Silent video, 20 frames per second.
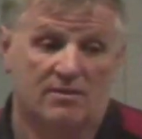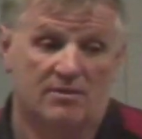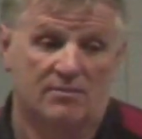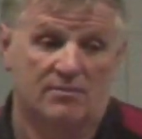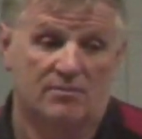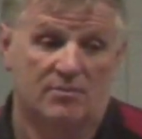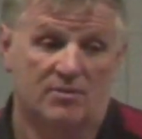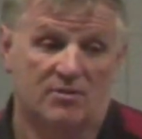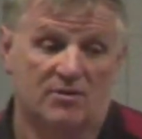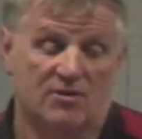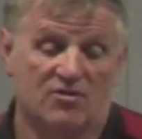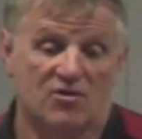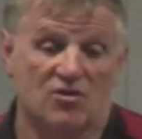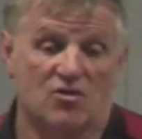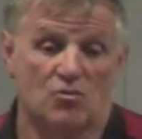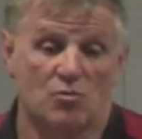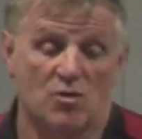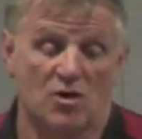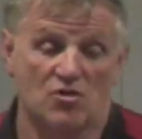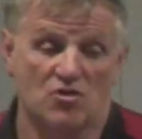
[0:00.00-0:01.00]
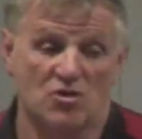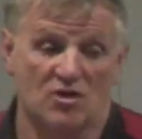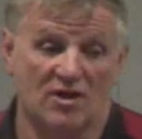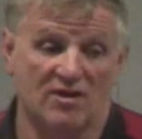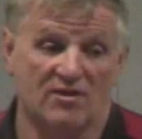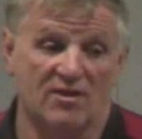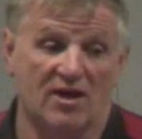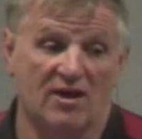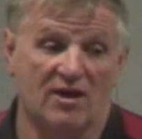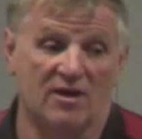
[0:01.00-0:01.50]
But in a situation like
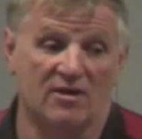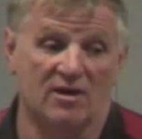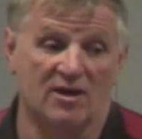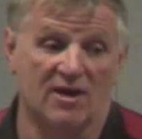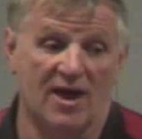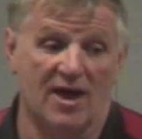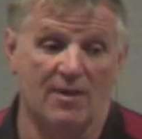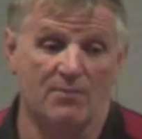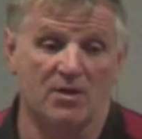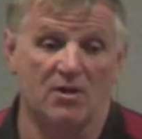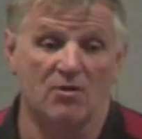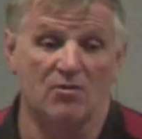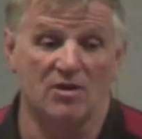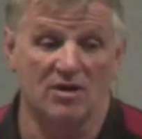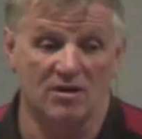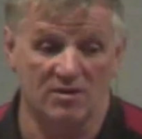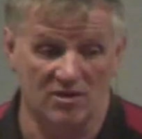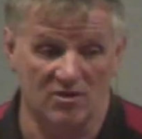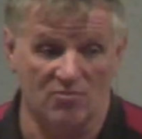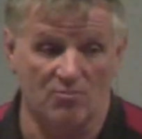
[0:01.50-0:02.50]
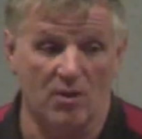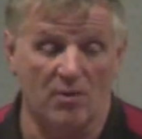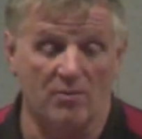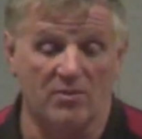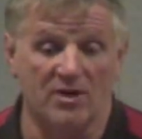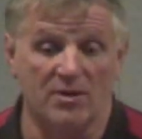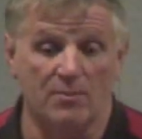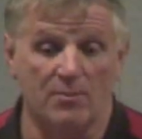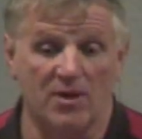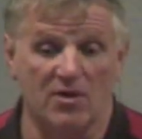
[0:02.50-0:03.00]
that in the lab area, it's probably
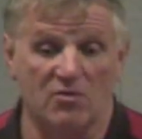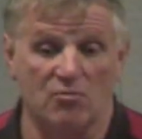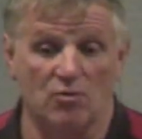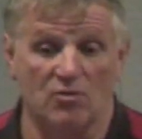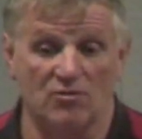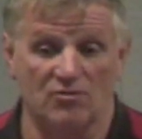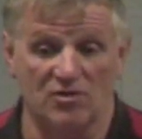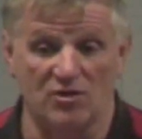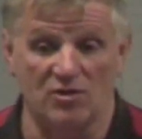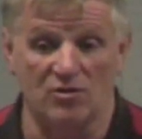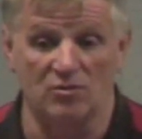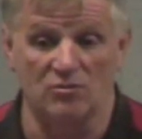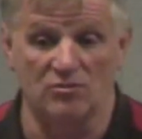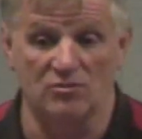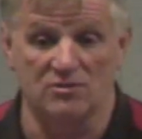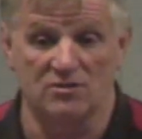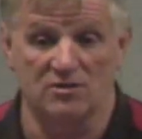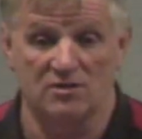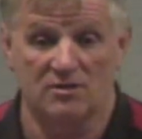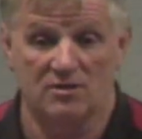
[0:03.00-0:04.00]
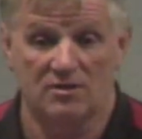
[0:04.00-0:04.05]
the best one to use.